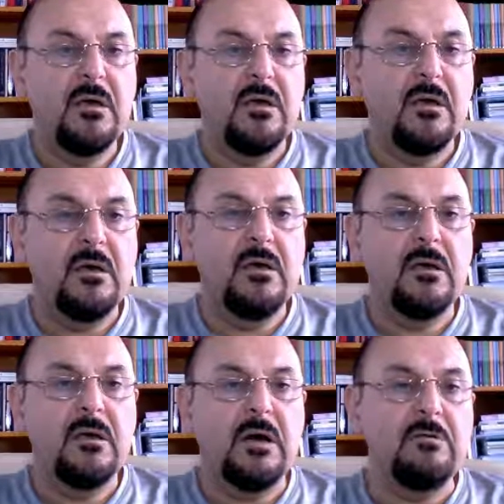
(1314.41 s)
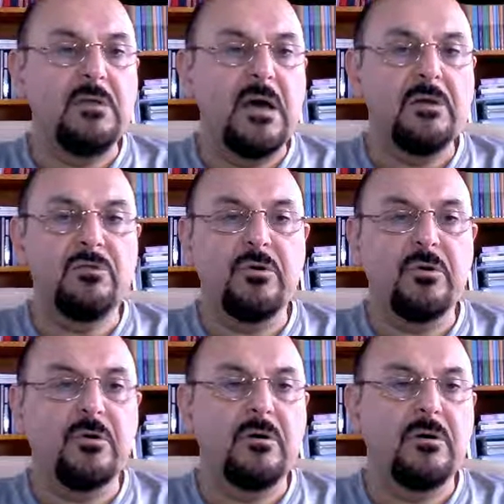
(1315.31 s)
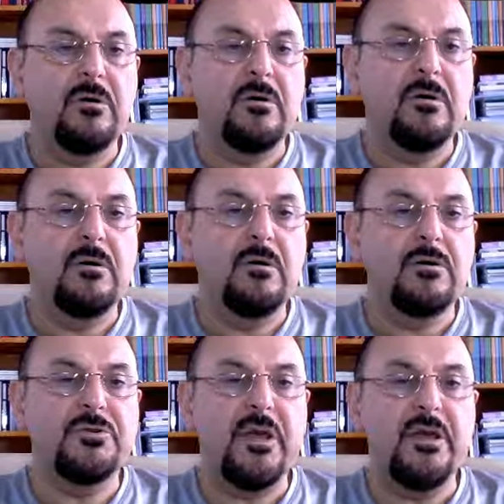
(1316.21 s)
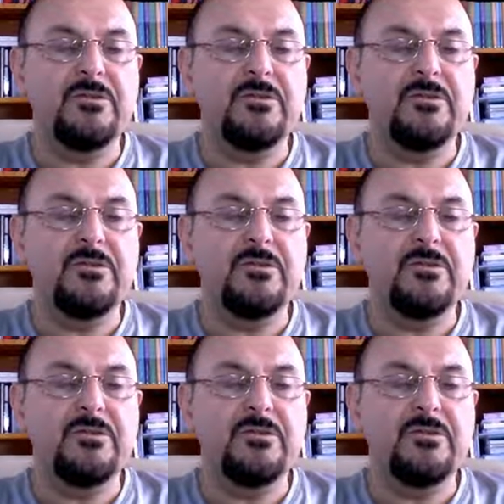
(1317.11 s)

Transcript: I'd like to change